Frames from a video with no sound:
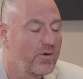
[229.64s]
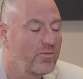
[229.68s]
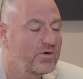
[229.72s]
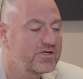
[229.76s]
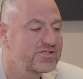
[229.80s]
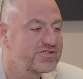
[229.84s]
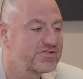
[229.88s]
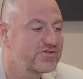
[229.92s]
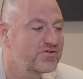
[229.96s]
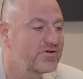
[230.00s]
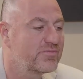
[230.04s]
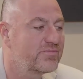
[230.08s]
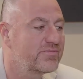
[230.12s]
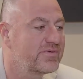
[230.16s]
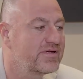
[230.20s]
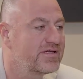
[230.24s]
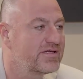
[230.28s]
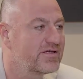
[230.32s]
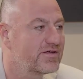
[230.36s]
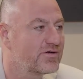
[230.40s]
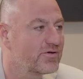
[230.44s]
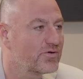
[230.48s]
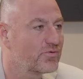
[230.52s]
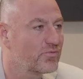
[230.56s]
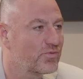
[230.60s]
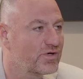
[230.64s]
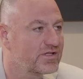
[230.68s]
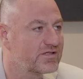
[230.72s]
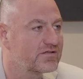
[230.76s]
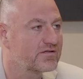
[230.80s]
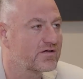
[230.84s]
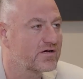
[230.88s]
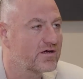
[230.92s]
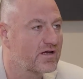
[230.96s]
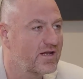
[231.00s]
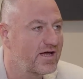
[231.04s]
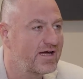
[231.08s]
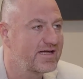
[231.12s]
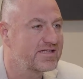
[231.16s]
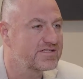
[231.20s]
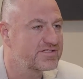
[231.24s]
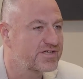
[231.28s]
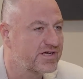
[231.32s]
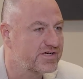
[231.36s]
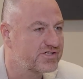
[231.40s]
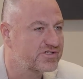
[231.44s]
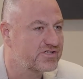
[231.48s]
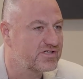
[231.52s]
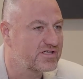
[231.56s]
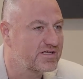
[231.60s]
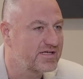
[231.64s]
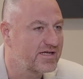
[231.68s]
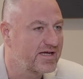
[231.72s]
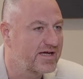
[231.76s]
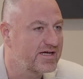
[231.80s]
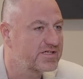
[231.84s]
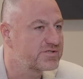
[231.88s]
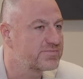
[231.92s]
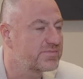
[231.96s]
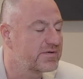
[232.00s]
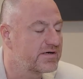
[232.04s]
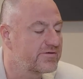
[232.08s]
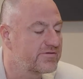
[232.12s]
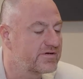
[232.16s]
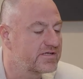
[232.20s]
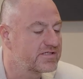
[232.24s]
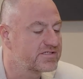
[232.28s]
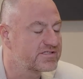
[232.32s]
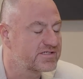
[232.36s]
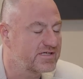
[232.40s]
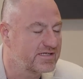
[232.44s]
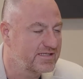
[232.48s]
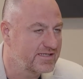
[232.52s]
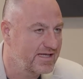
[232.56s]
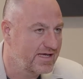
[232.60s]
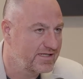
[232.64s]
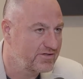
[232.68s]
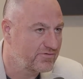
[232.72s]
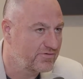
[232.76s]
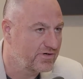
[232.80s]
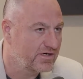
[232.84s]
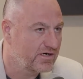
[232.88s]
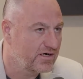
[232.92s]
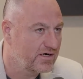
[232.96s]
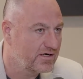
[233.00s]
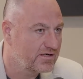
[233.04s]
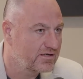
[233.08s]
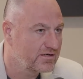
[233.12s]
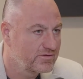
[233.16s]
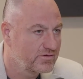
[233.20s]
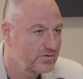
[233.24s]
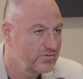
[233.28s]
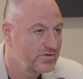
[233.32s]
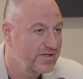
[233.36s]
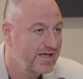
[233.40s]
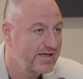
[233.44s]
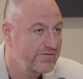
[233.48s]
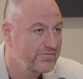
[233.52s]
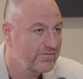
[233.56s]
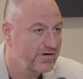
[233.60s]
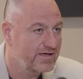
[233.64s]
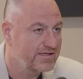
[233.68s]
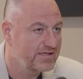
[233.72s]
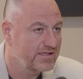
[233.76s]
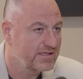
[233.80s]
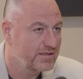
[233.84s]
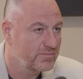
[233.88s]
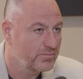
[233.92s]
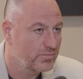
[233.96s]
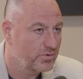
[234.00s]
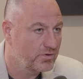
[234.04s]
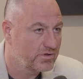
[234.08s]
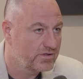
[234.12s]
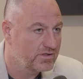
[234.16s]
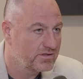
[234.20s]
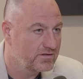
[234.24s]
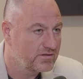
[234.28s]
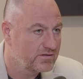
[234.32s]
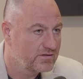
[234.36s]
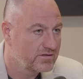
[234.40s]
What's your opinion on what the clients actually experience in that regard? Do they find it important?